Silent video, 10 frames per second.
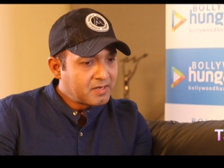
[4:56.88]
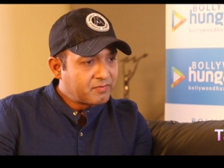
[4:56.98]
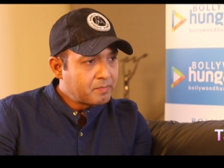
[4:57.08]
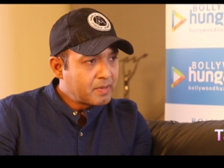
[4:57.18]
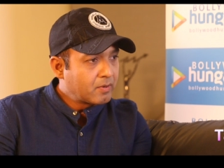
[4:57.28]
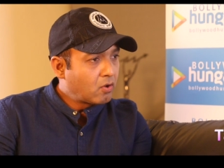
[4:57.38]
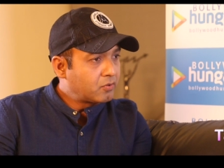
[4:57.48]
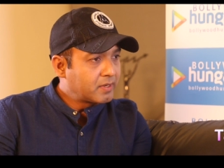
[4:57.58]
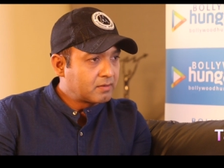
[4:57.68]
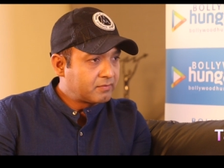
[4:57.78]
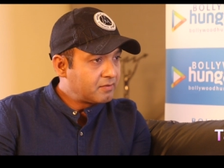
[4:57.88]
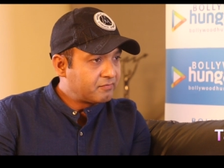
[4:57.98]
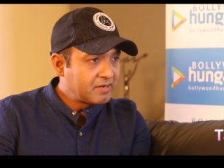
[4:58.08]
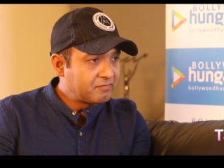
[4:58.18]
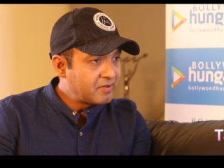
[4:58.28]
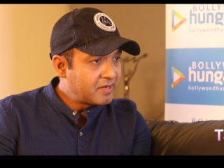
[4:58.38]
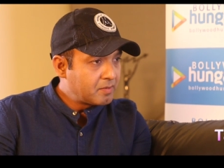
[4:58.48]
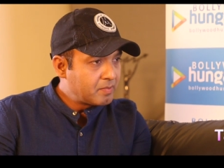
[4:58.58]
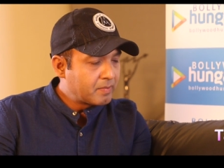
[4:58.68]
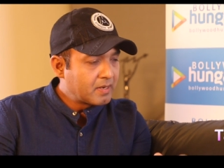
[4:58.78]
many different people altogether, very, very
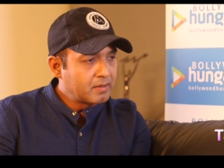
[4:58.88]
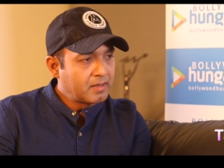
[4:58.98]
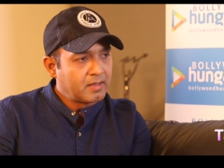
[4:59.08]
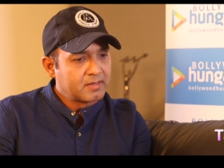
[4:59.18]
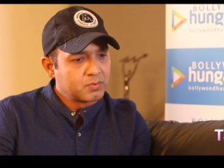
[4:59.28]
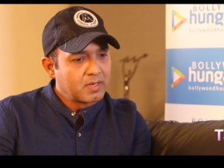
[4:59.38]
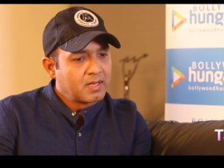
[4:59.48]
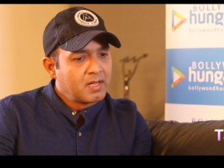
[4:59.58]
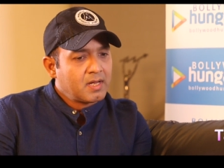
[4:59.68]
varied people as well.